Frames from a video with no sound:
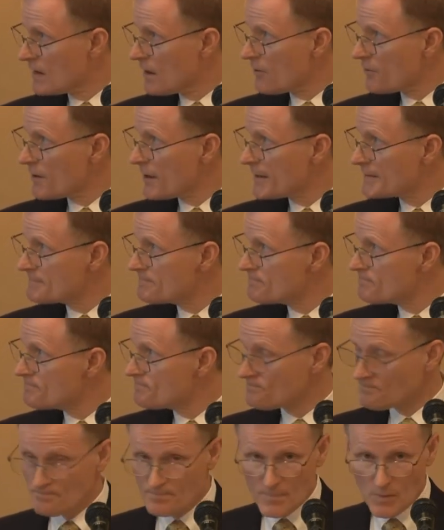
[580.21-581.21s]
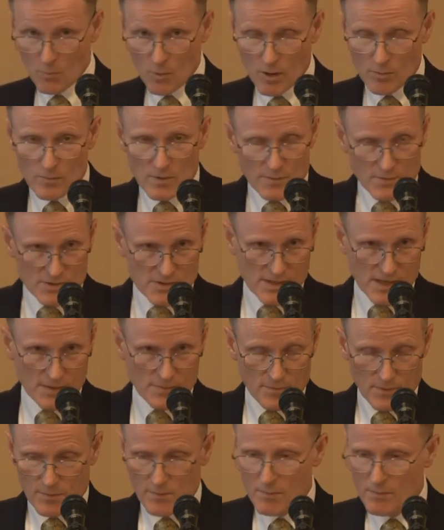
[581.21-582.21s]
Okay. Well, let me
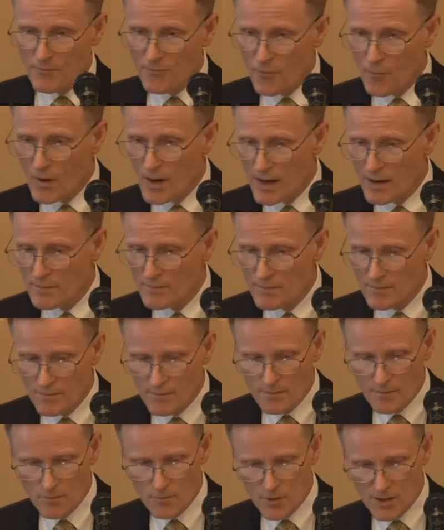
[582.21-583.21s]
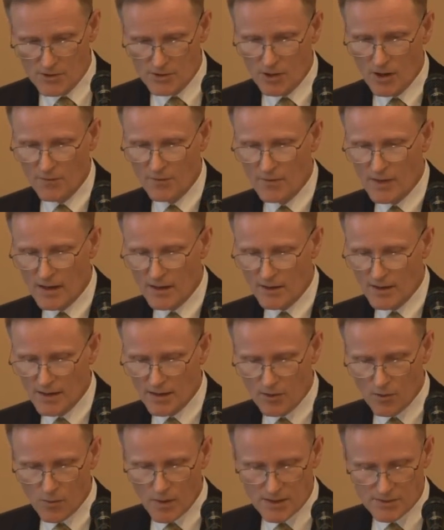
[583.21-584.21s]
say, before I rush off of that,
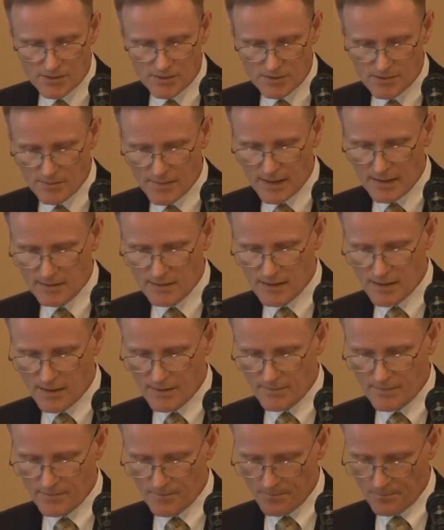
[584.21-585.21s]
any questions about that?